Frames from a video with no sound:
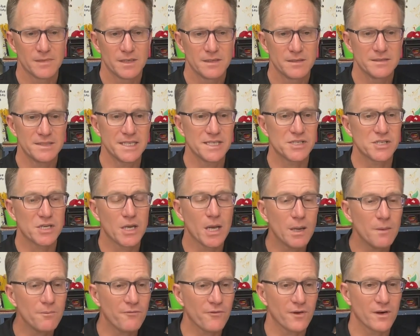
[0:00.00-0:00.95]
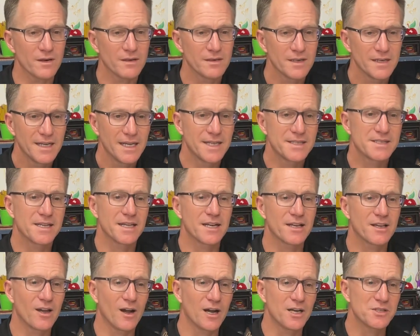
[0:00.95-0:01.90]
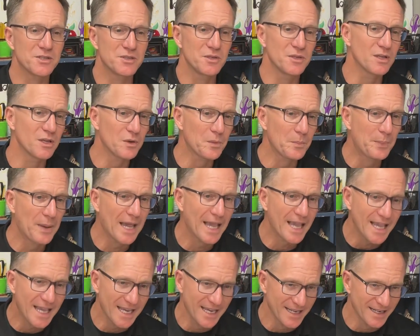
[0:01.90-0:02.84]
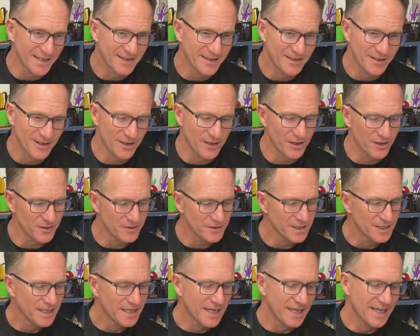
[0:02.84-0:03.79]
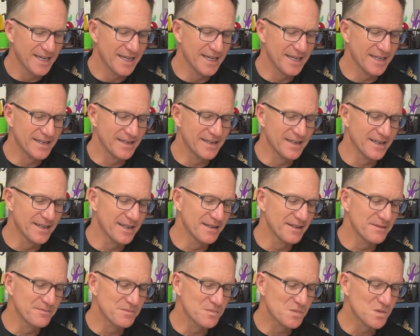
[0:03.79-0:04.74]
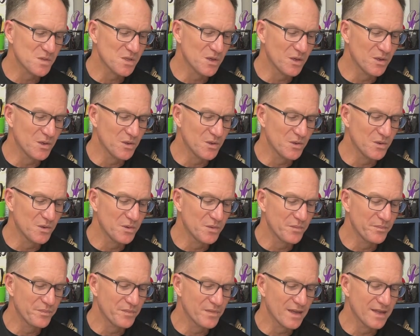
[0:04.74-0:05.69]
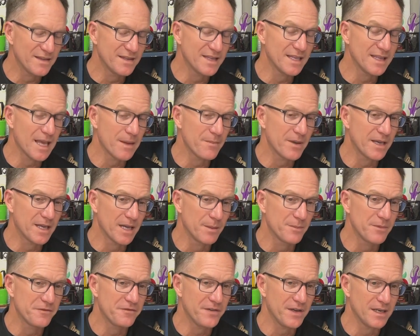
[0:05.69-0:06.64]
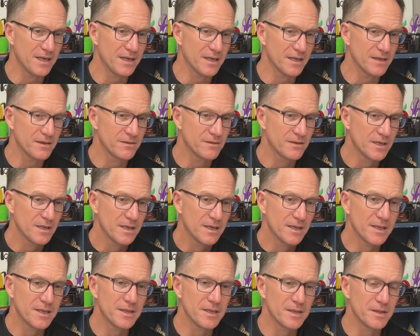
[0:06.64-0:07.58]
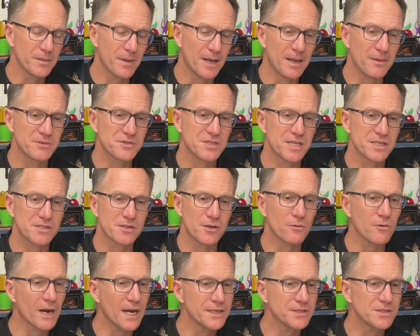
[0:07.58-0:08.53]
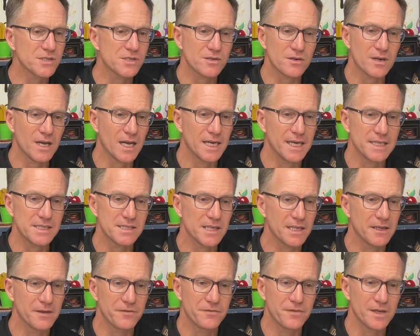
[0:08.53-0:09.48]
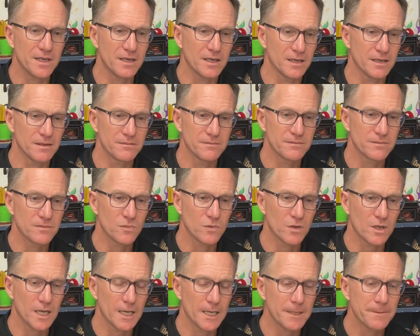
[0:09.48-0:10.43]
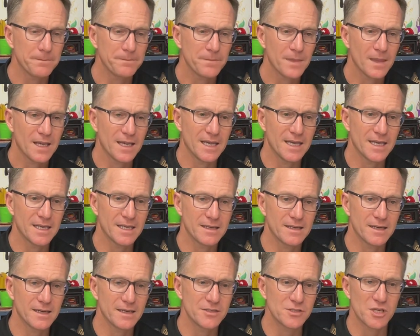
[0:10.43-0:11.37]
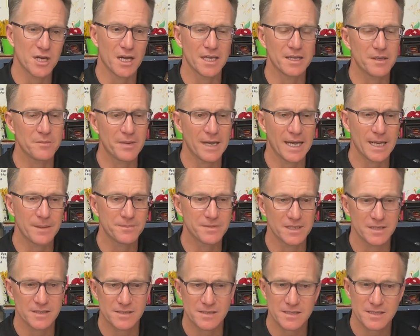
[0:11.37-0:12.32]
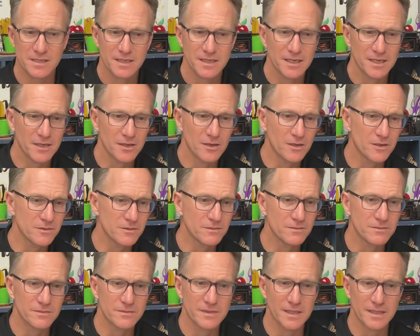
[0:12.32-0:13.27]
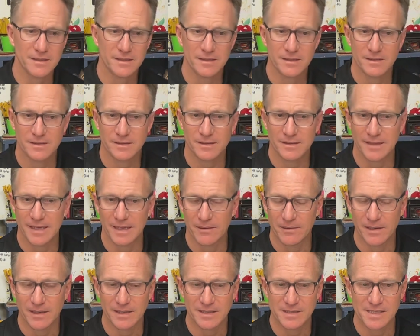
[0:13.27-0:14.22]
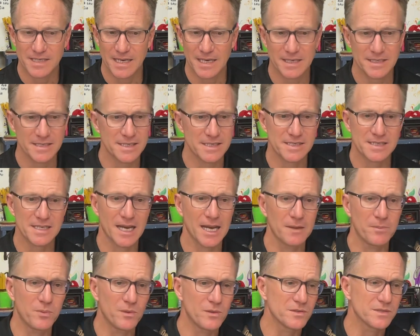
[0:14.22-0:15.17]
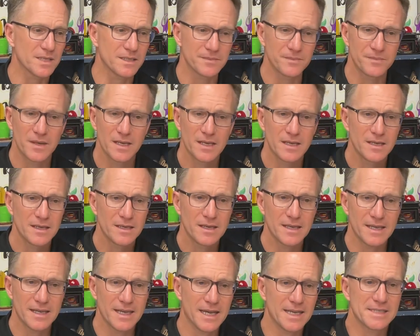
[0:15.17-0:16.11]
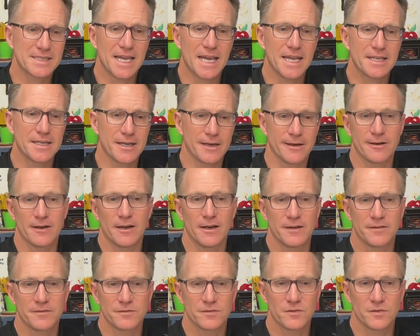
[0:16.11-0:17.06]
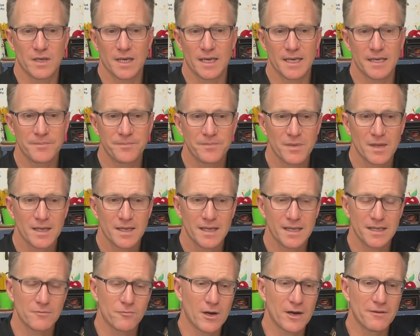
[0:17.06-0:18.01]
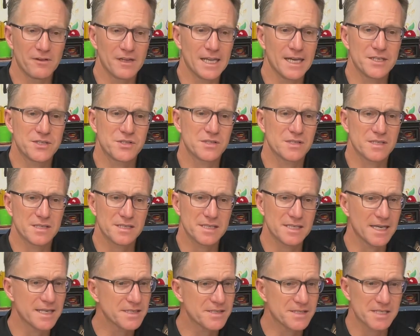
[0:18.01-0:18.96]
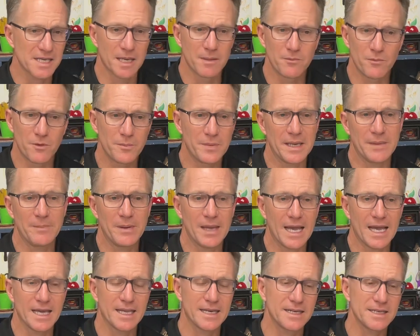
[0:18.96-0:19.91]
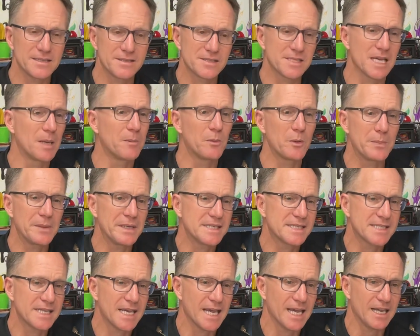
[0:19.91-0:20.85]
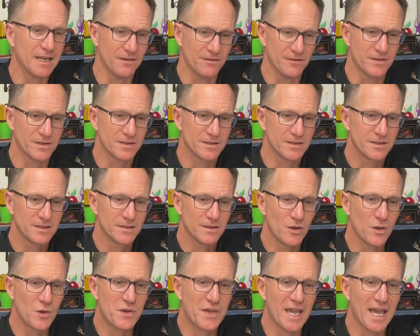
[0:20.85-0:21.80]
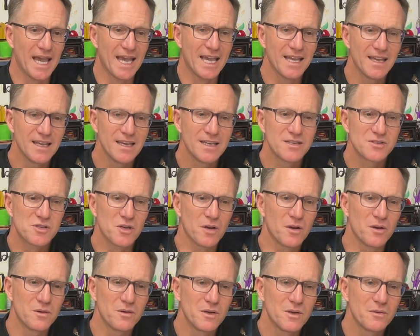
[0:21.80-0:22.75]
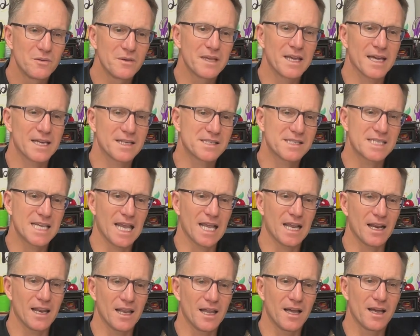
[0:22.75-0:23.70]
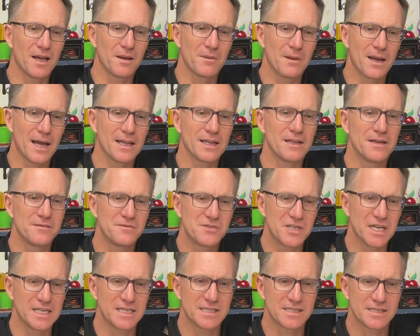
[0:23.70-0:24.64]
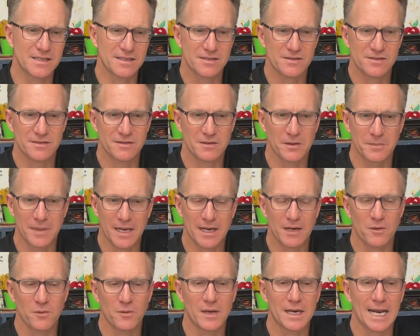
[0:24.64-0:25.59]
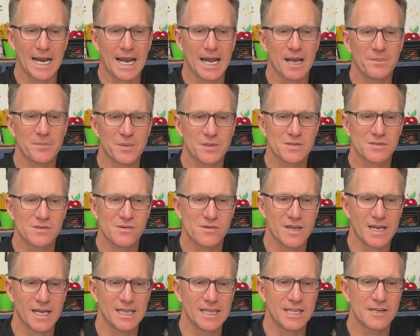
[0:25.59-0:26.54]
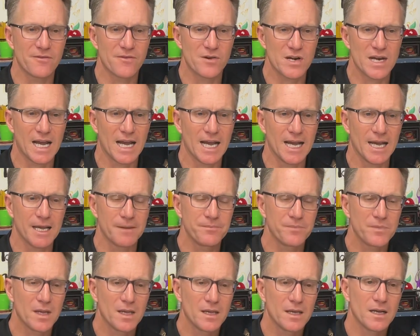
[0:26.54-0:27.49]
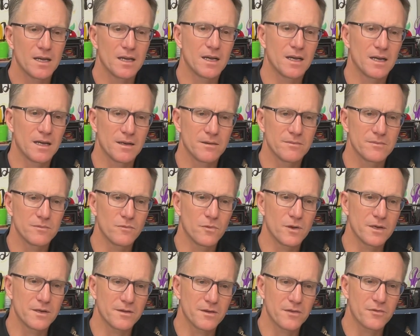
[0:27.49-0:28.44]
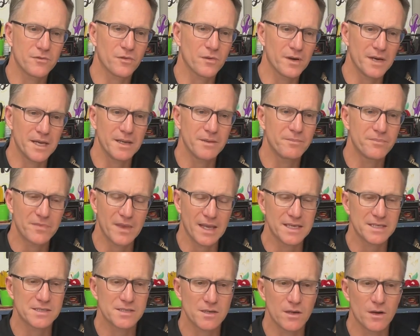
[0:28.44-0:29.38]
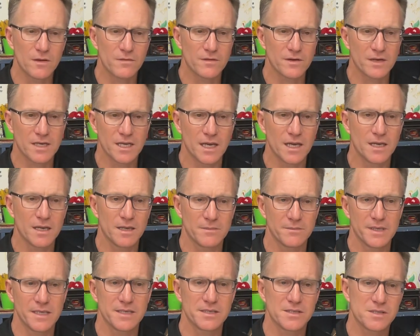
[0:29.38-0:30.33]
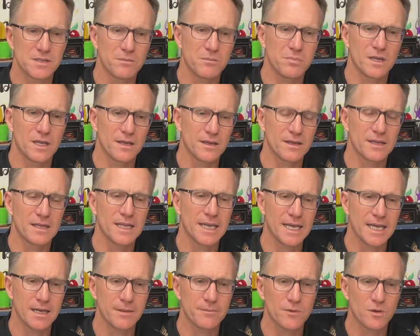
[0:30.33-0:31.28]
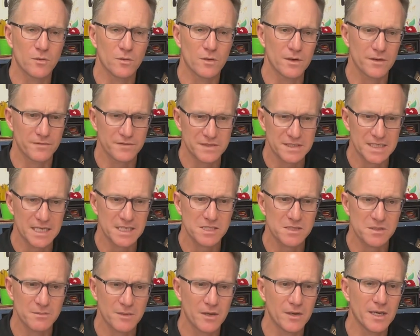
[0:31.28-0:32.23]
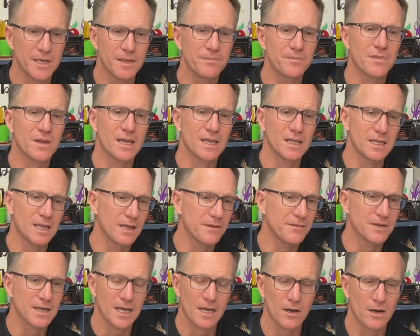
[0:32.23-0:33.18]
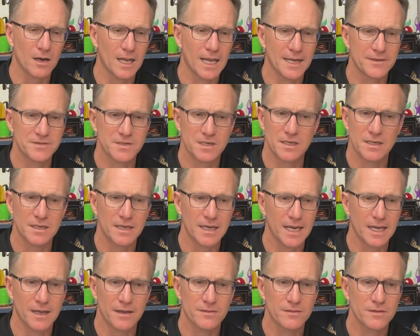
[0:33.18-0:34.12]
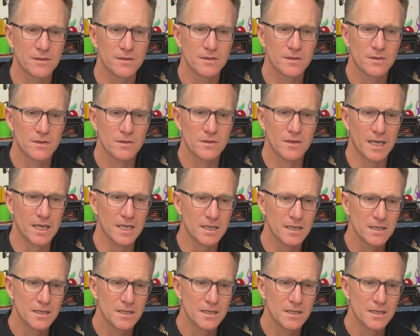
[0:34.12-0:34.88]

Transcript: discomfort. It's going to cost you a little pain, you know? And so then they become offended. And the Bible says the righteous are not easily offended, okay? And John the Baptist, you know, that he sent his disciples and he got his head cut off, okay? In Revelations, it says some will be beheaded, some will be saved, okay? So we got to settle up. I love Jesus no matter what happens, okay? Live or die. One of the three things to overcome is the blood of the Lamb, the word of his testimony, and loving not our lives unto the death, okay?